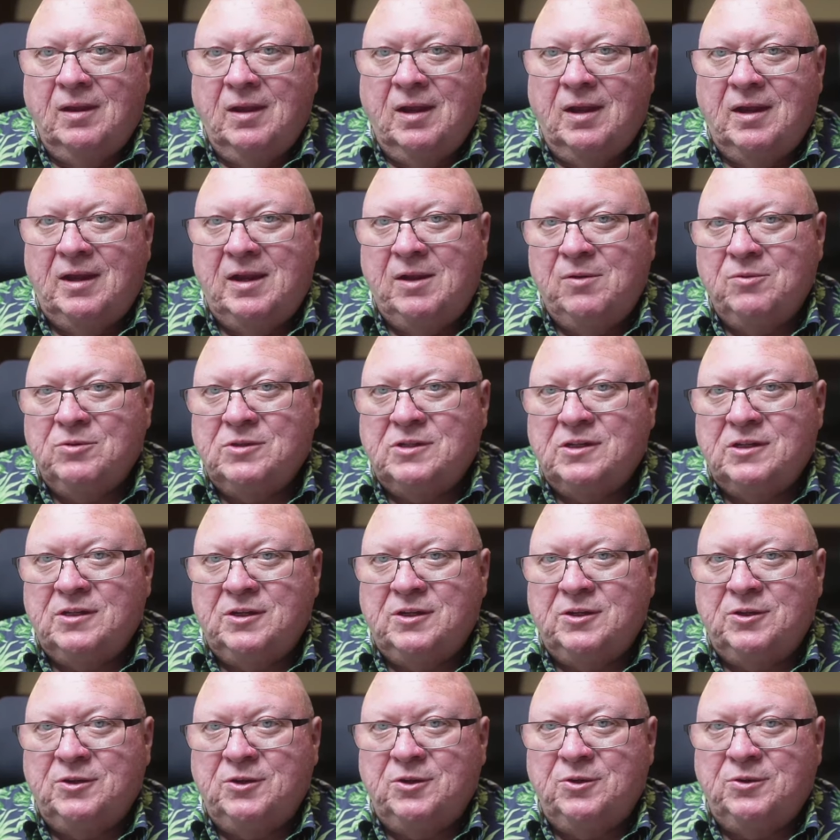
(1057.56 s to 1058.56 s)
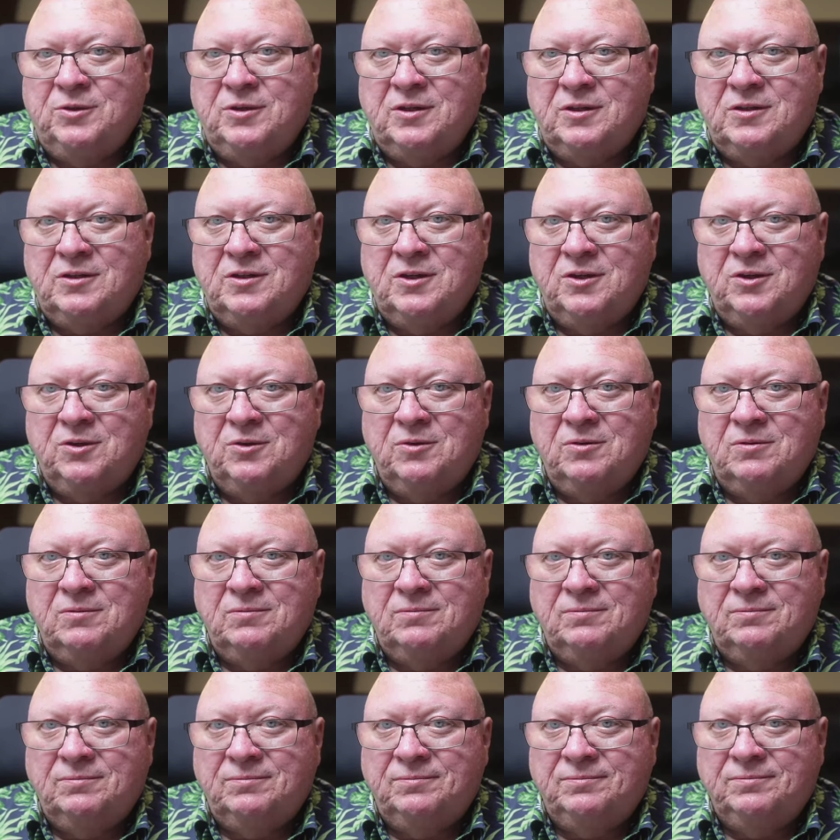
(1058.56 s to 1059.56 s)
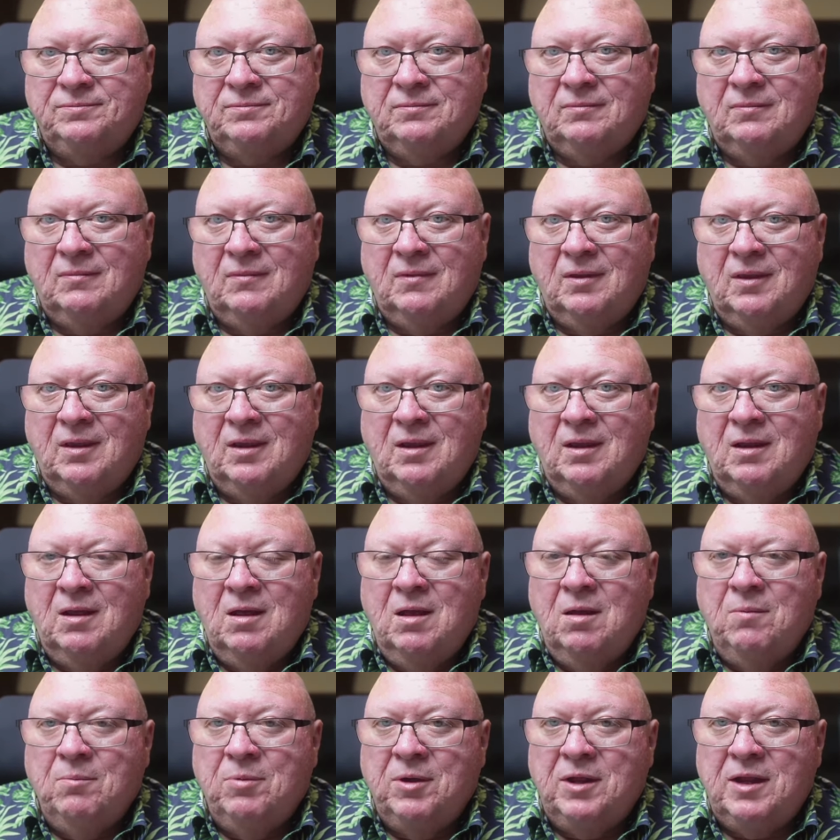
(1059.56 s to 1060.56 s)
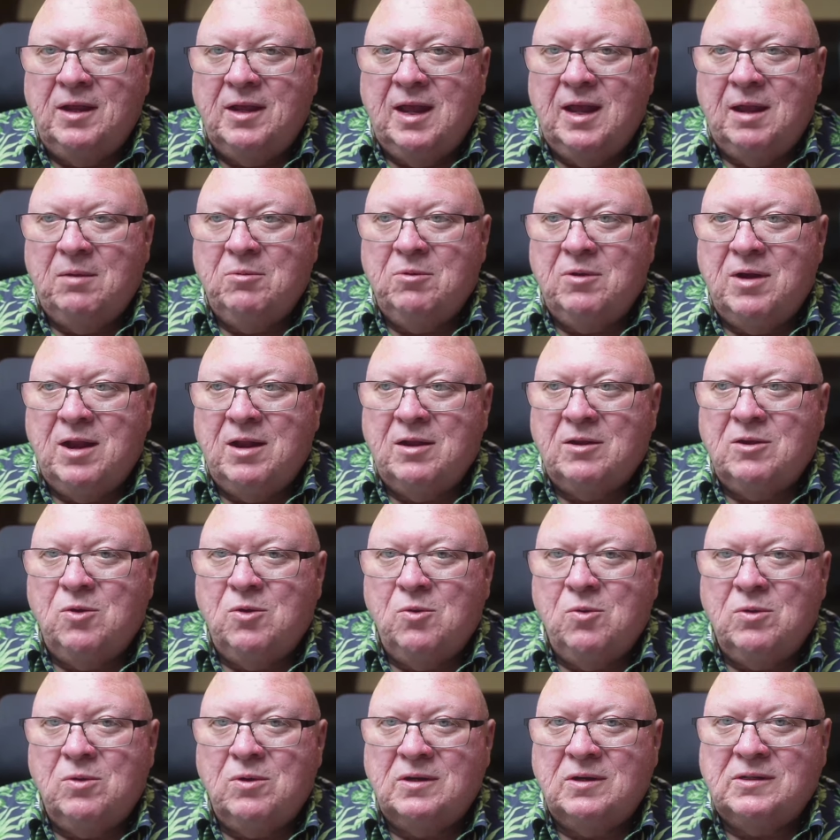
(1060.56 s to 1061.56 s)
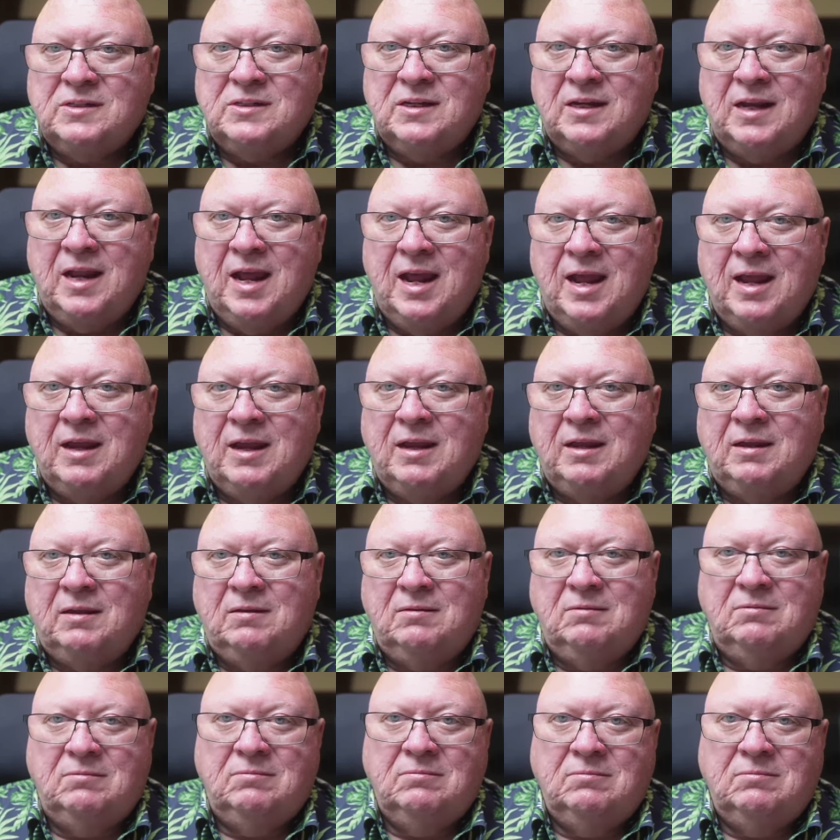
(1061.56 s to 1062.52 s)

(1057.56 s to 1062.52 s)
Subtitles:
and he was in the union too. But he came around the corner and said, "Hey,